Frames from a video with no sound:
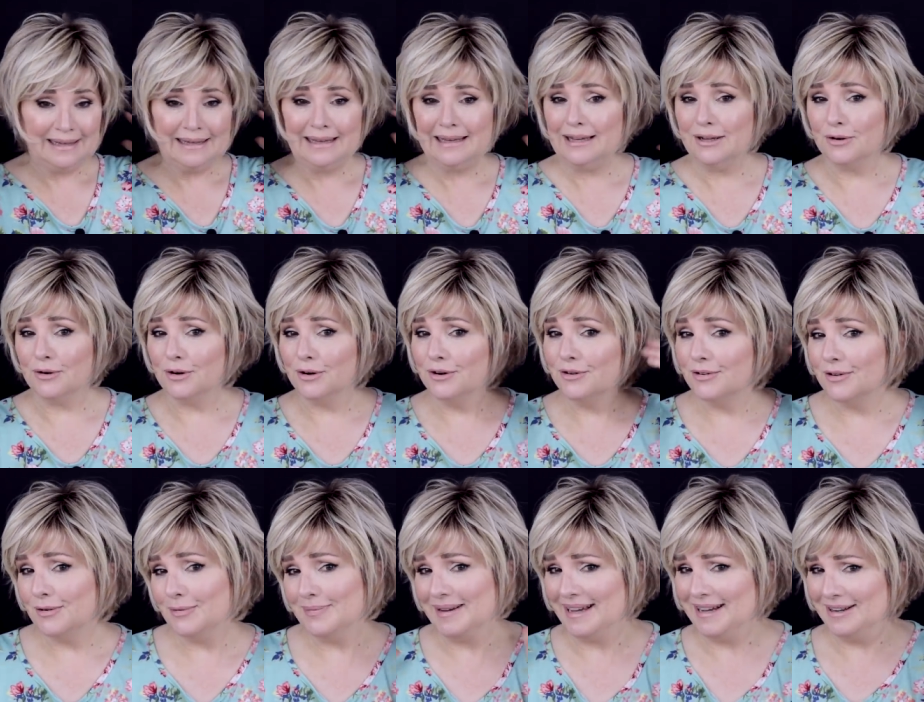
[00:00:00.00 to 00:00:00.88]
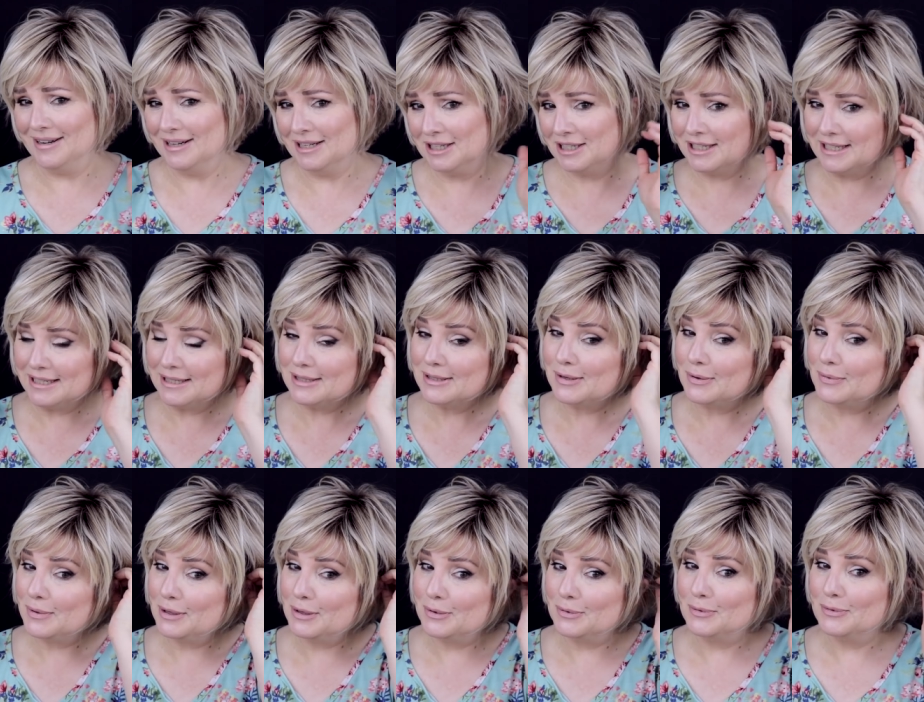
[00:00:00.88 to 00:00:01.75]
here. Oh my gosh, it's
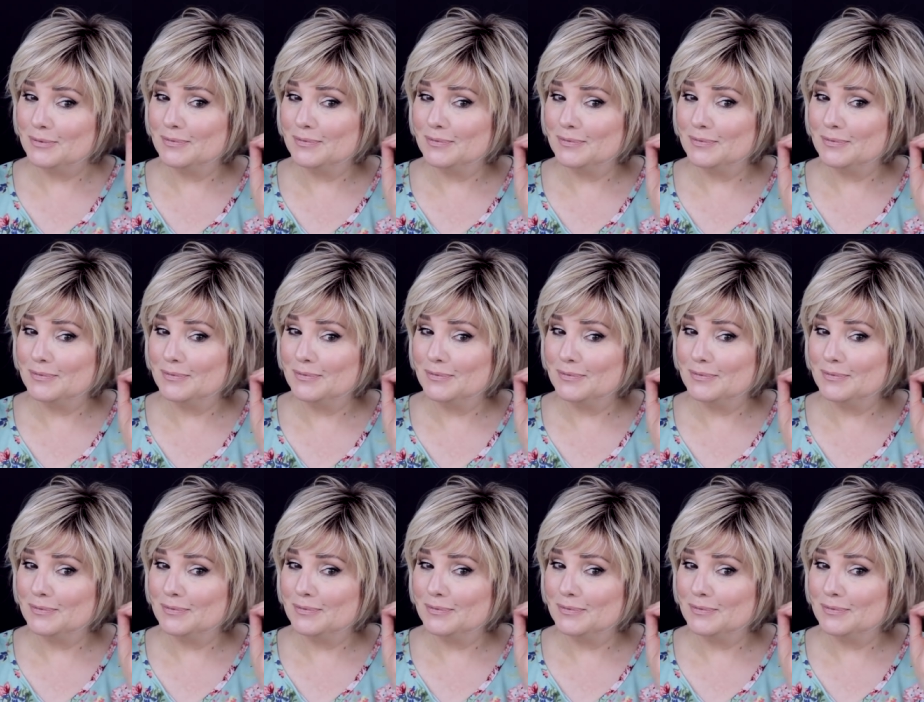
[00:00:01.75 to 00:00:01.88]
so cute.